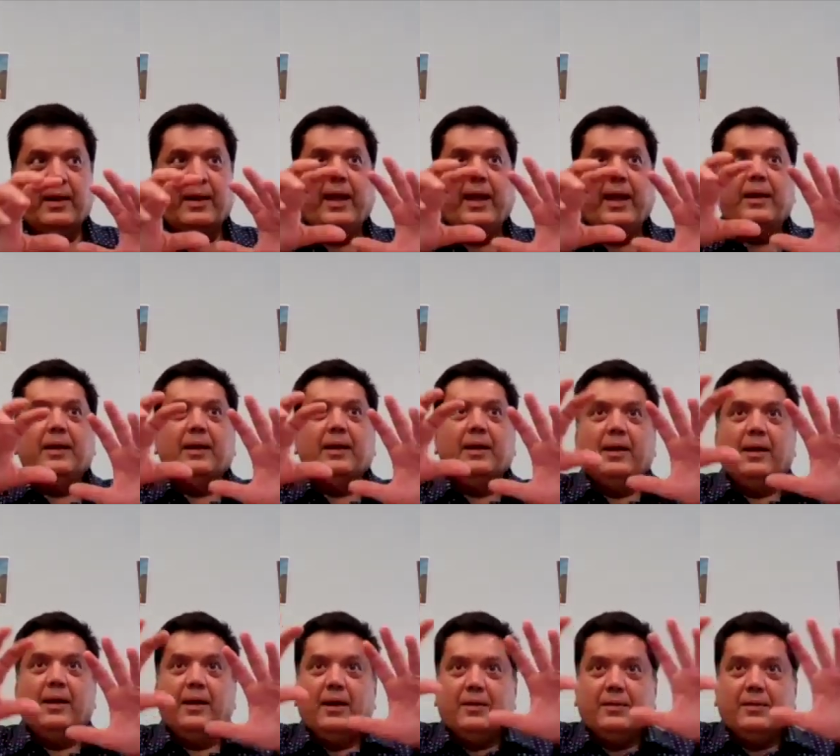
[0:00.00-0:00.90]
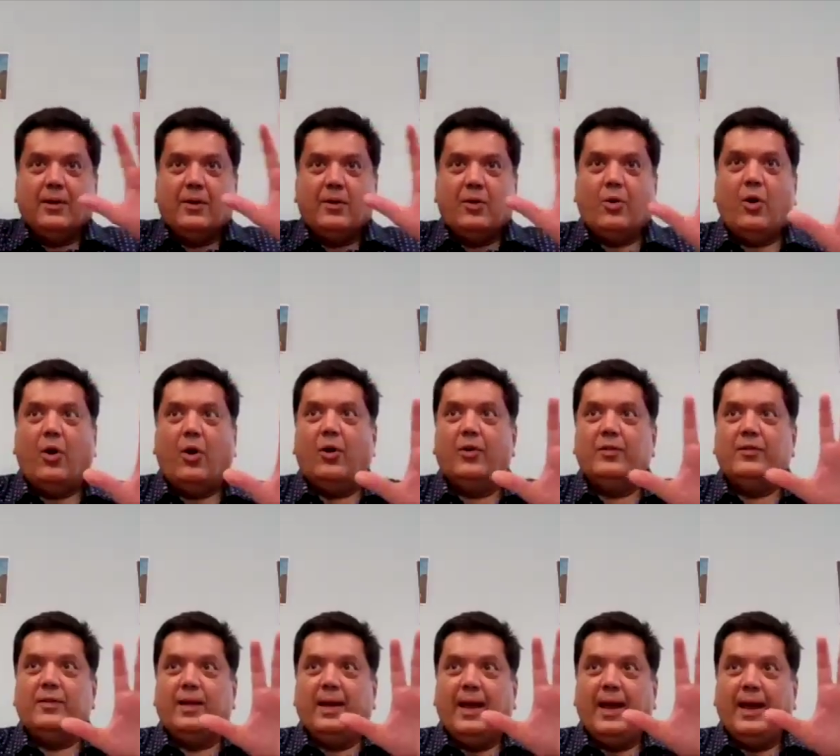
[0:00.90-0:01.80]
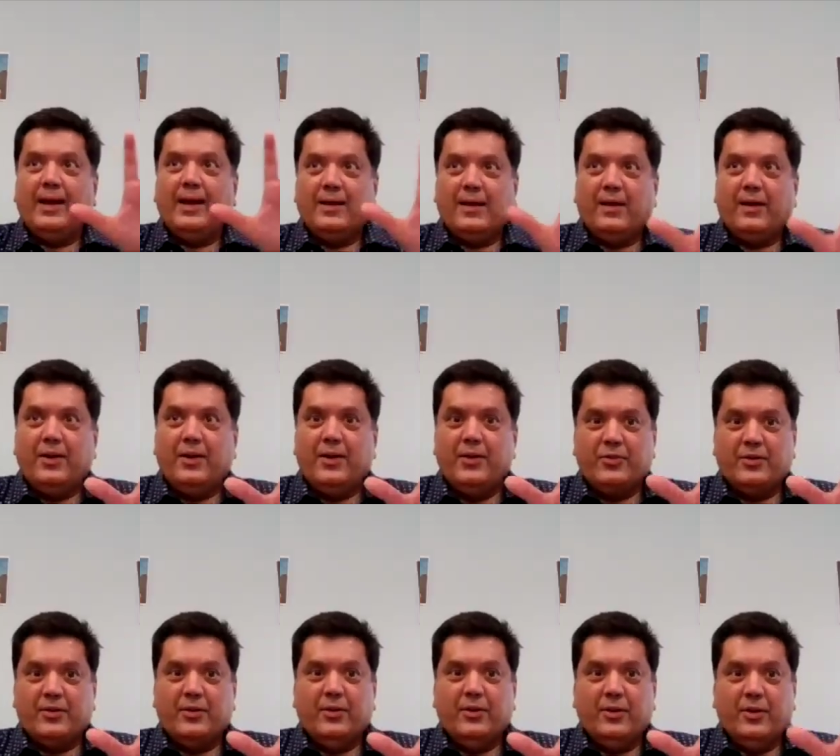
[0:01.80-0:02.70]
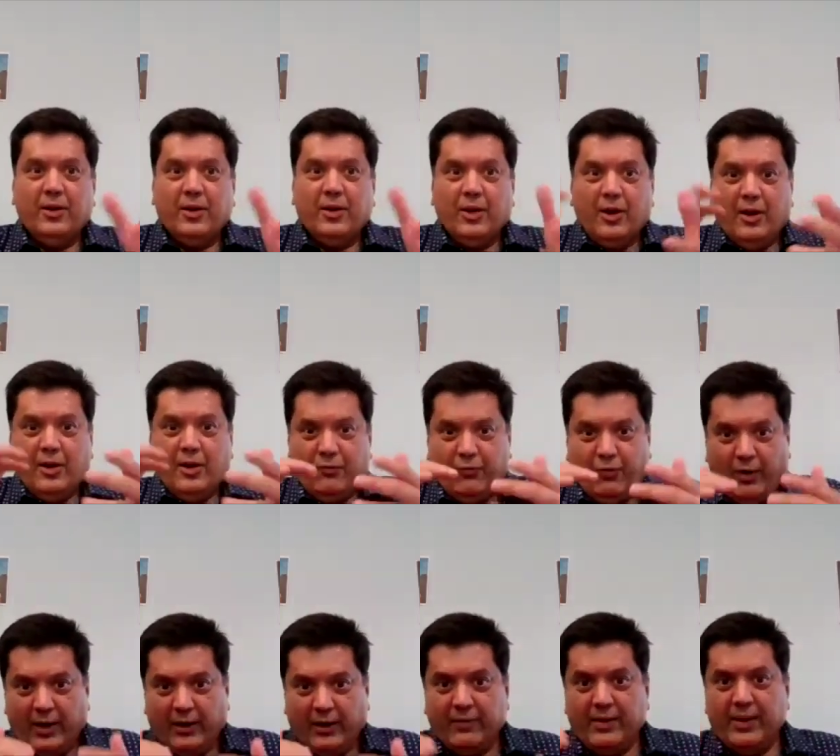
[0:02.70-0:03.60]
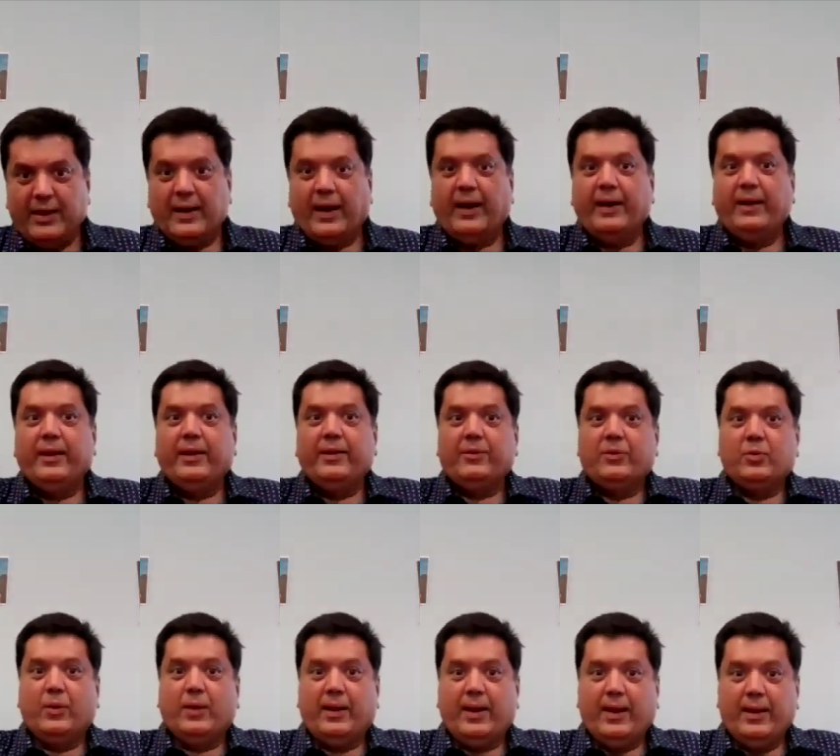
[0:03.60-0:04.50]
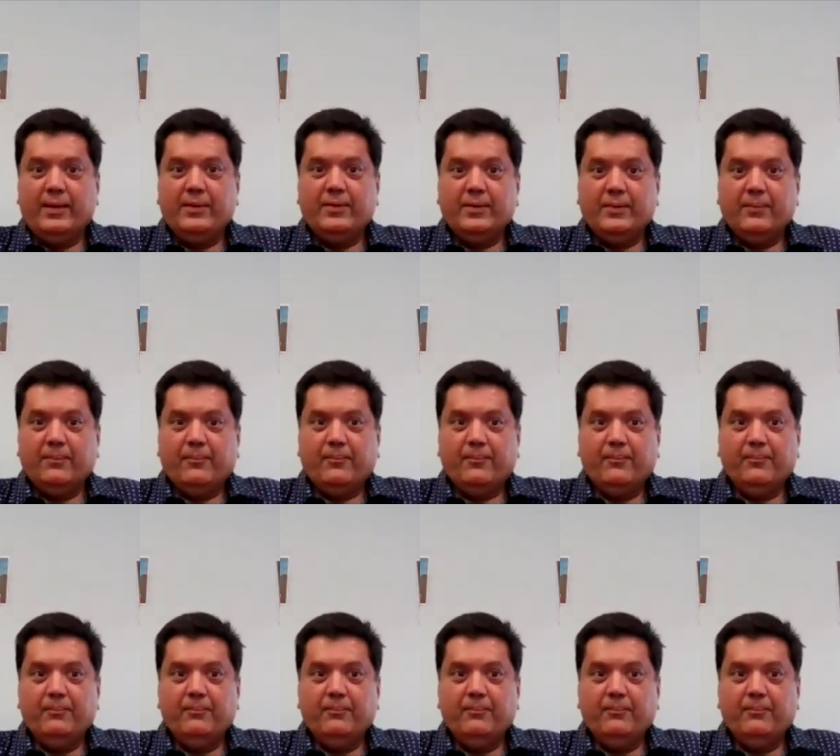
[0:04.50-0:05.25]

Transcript: create the cause and condition for loving kindness to arise.